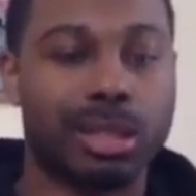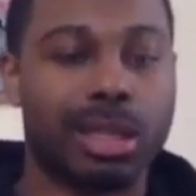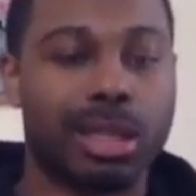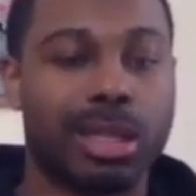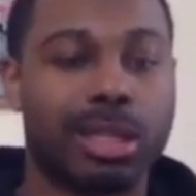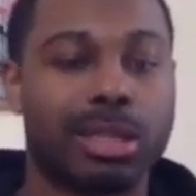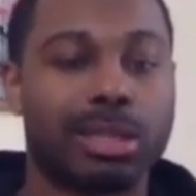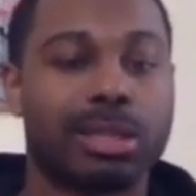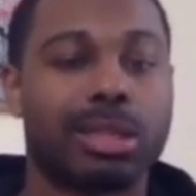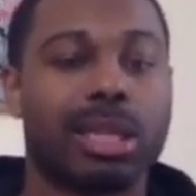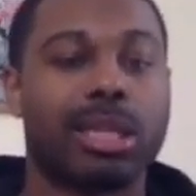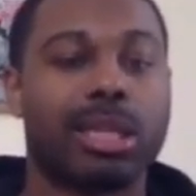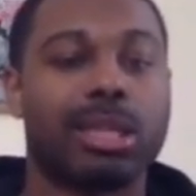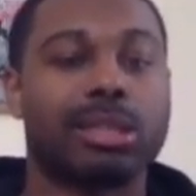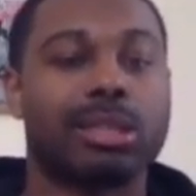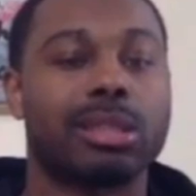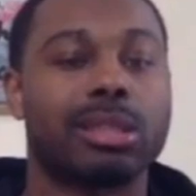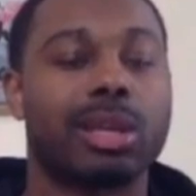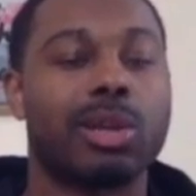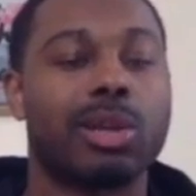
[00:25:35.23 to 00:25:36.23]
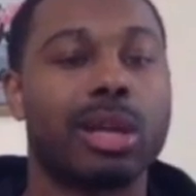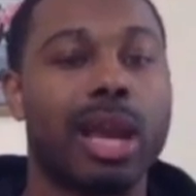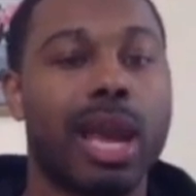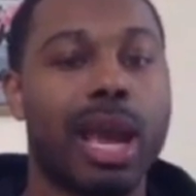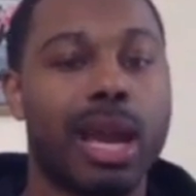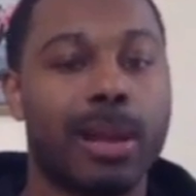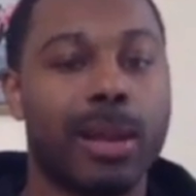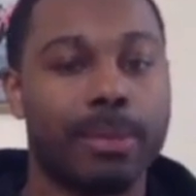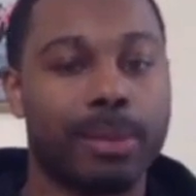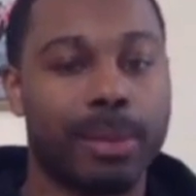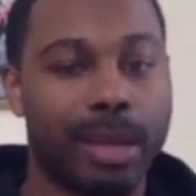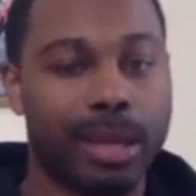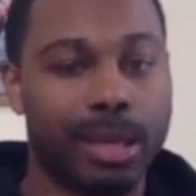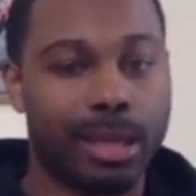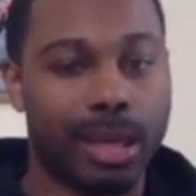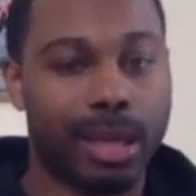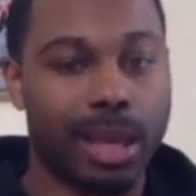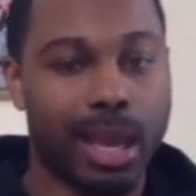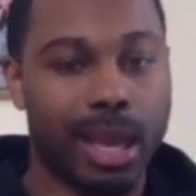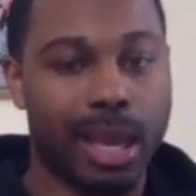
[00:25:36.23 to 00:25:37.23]
There's there's learning how to play the
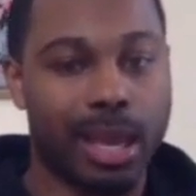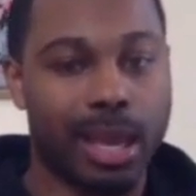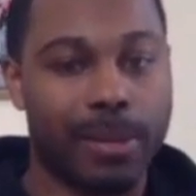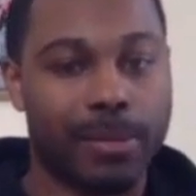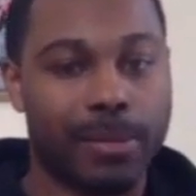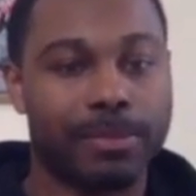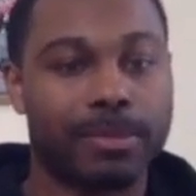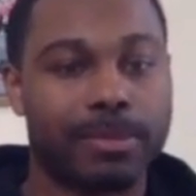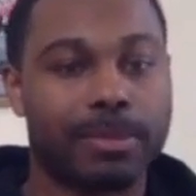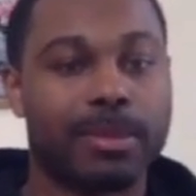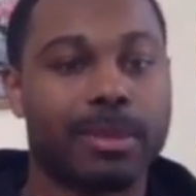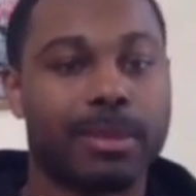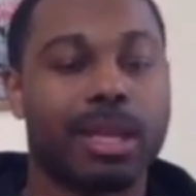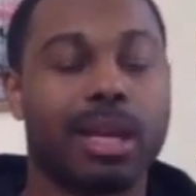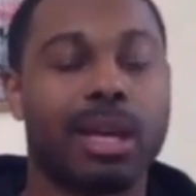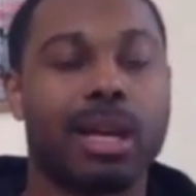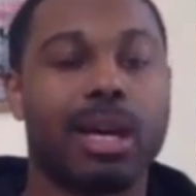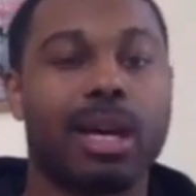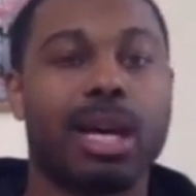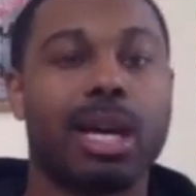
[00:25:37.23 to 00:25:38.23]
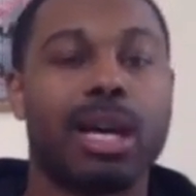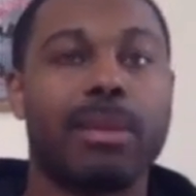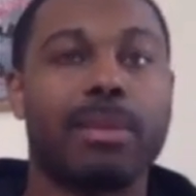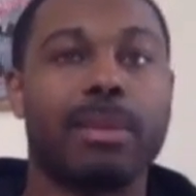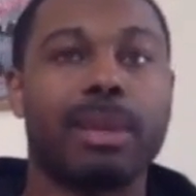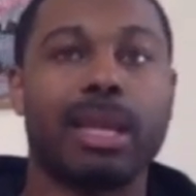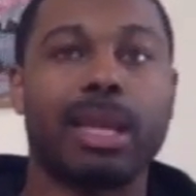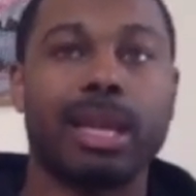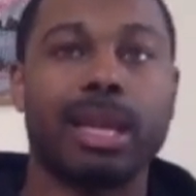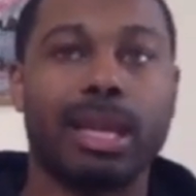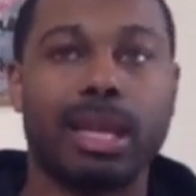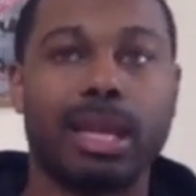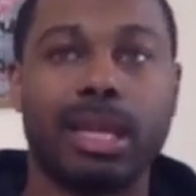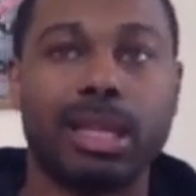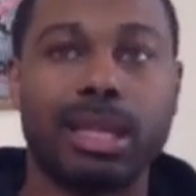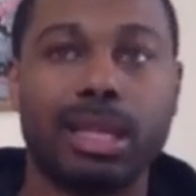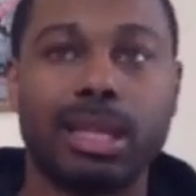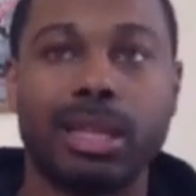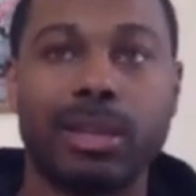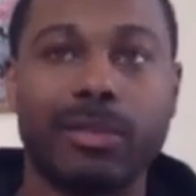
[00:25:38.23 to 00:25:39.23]
game, um, and and,
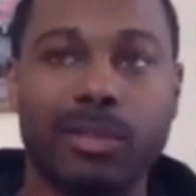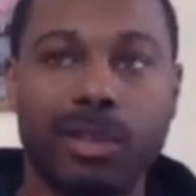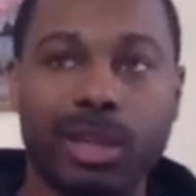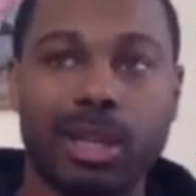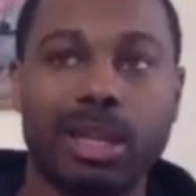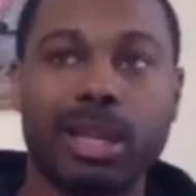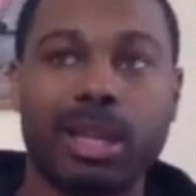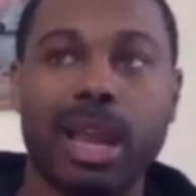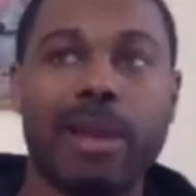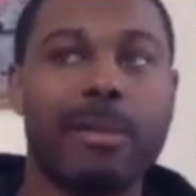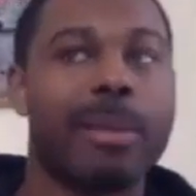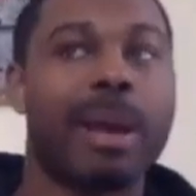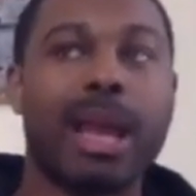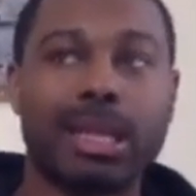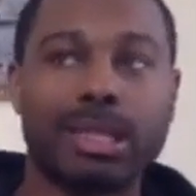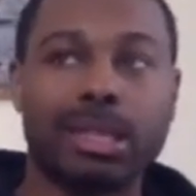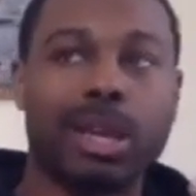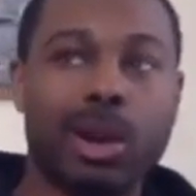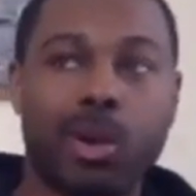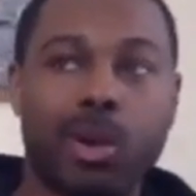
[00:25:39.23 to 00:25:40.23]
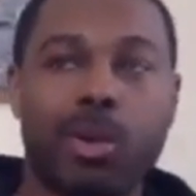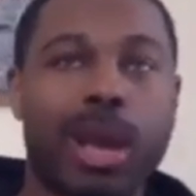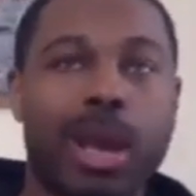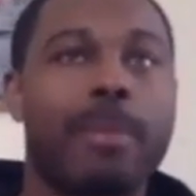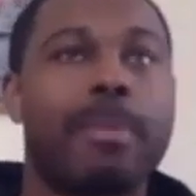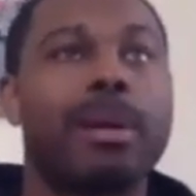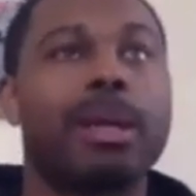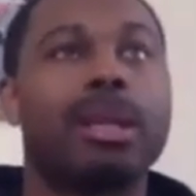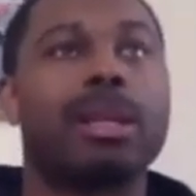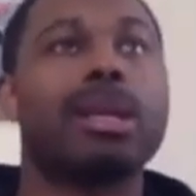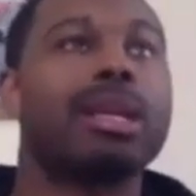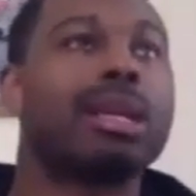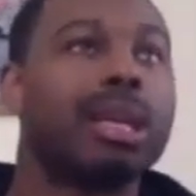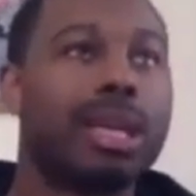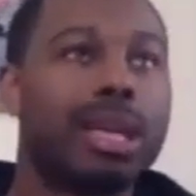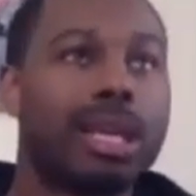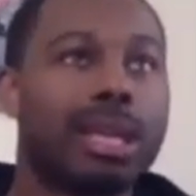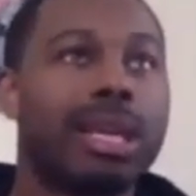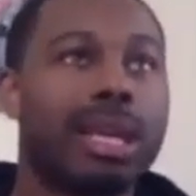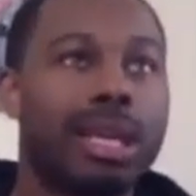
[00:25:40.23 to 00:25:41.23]
and the different and everybody has their own way, but
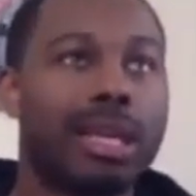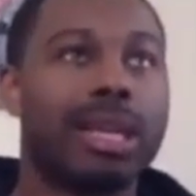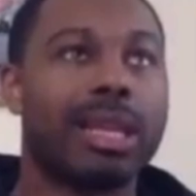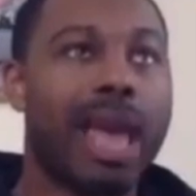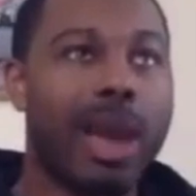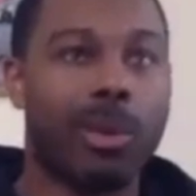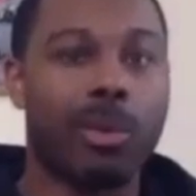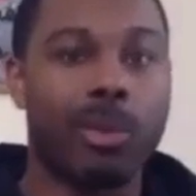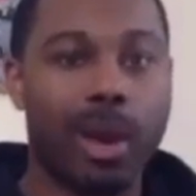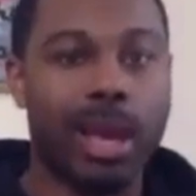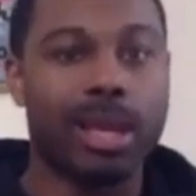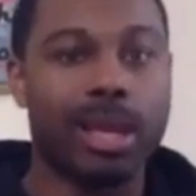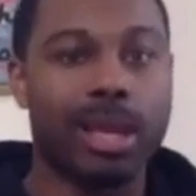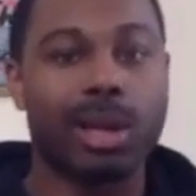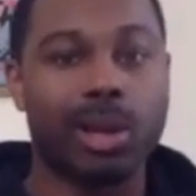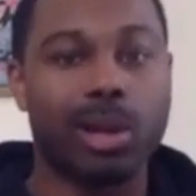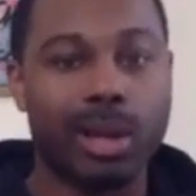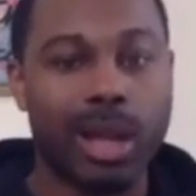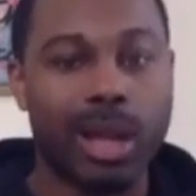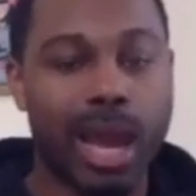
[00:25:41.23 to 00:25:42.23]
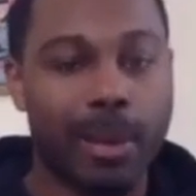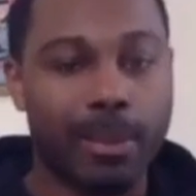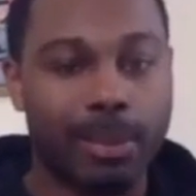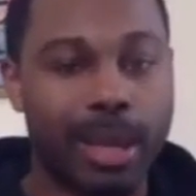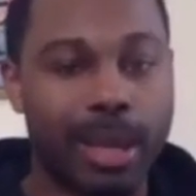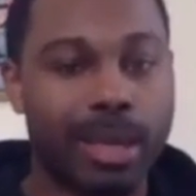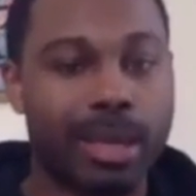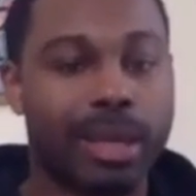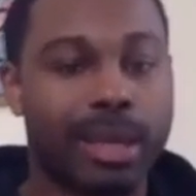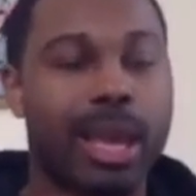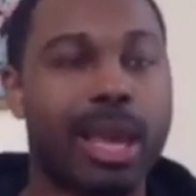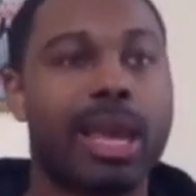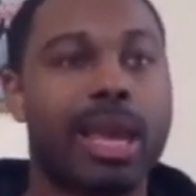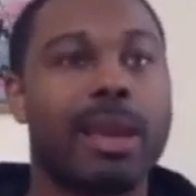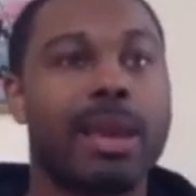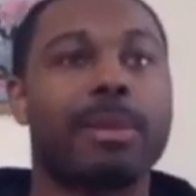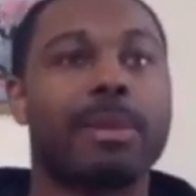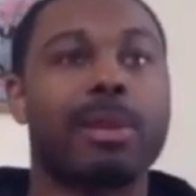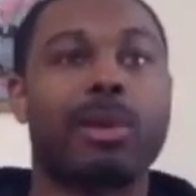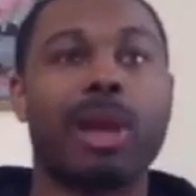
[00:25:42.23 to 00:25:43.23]
in in that way, learning how to play the
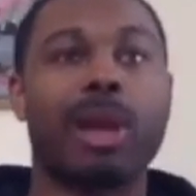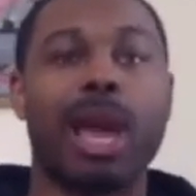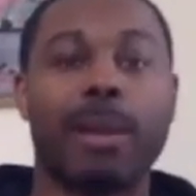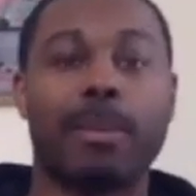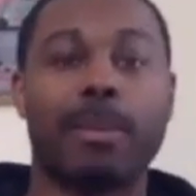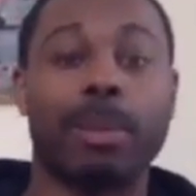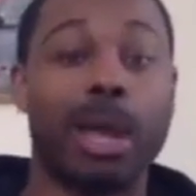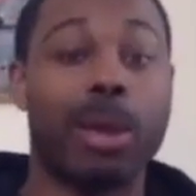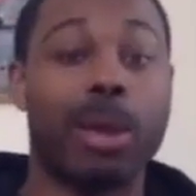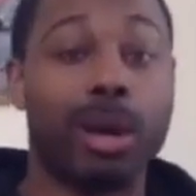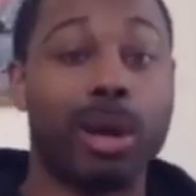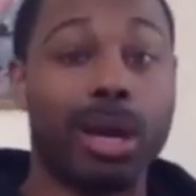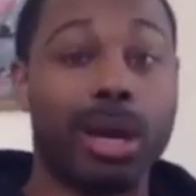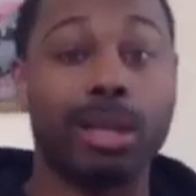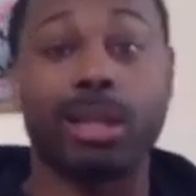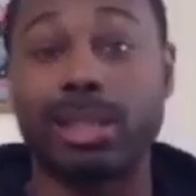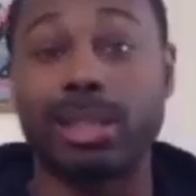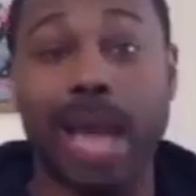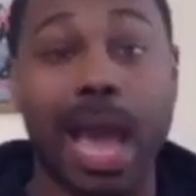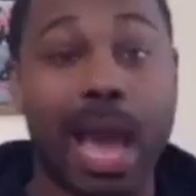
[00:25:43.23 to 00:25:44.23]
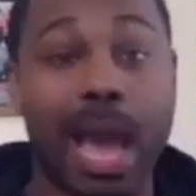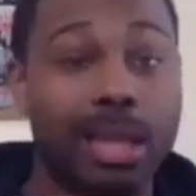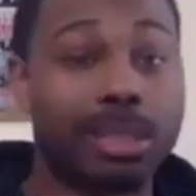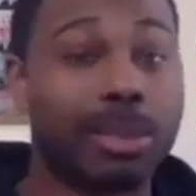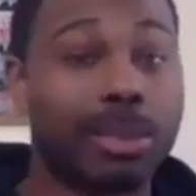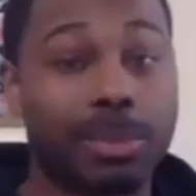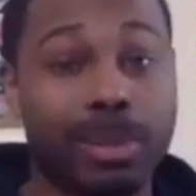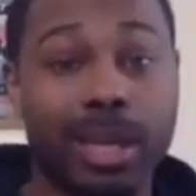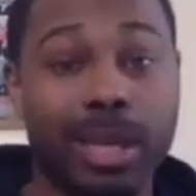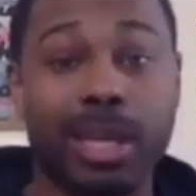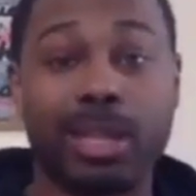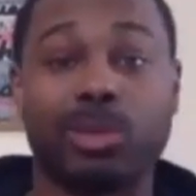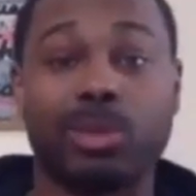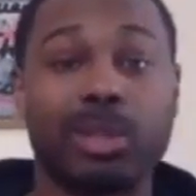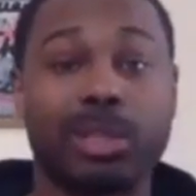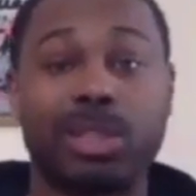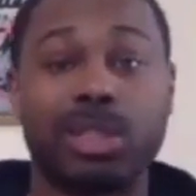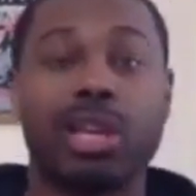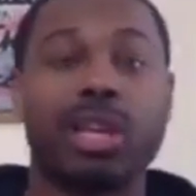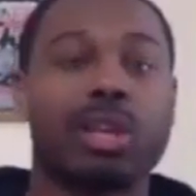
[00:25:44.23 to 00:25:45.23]
game, learning how to play with other talented players,
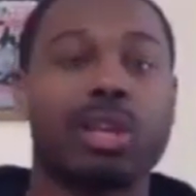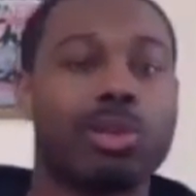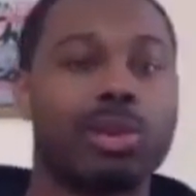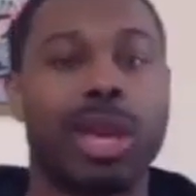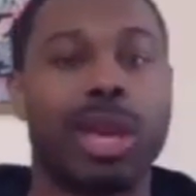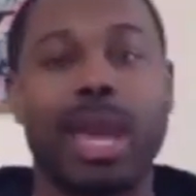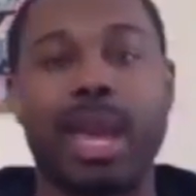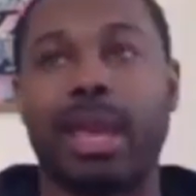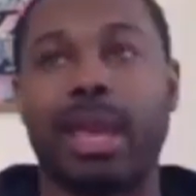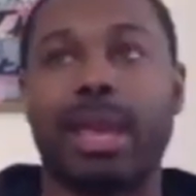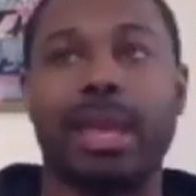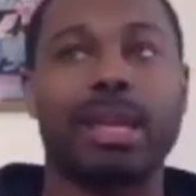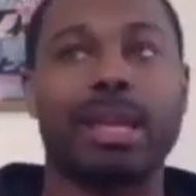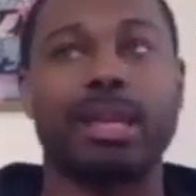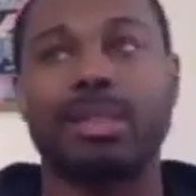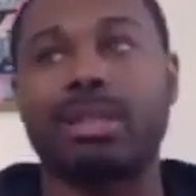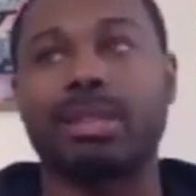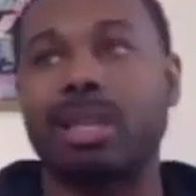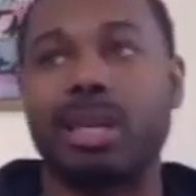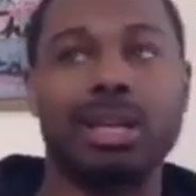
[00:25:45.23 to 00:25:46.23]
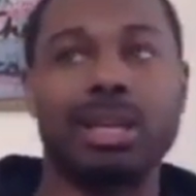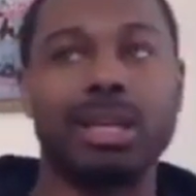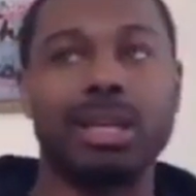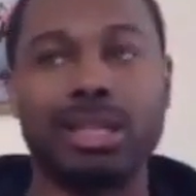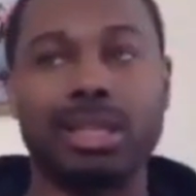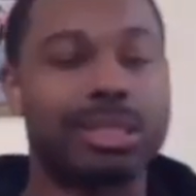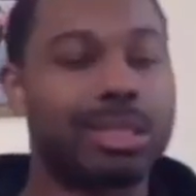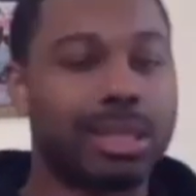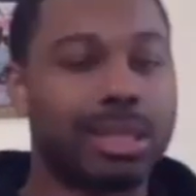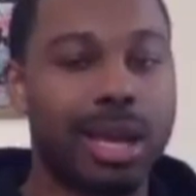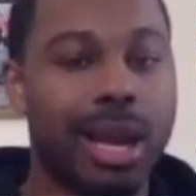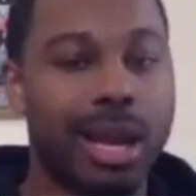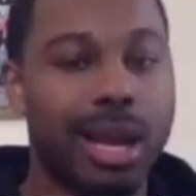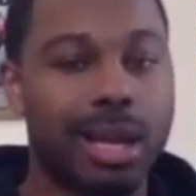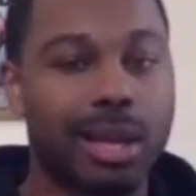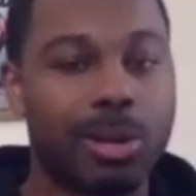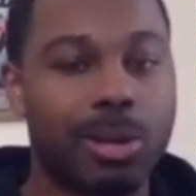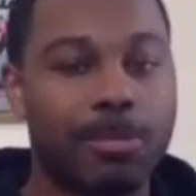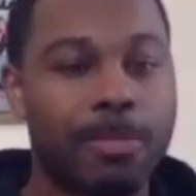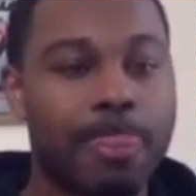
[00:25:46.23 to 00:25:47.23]
which you can't get a ton in
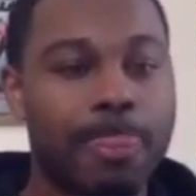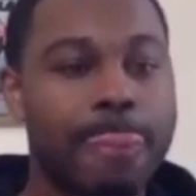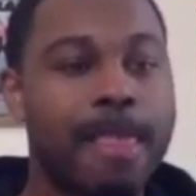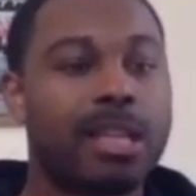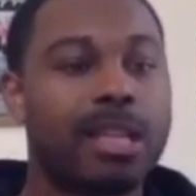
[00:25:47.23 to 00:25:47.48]
Chicago.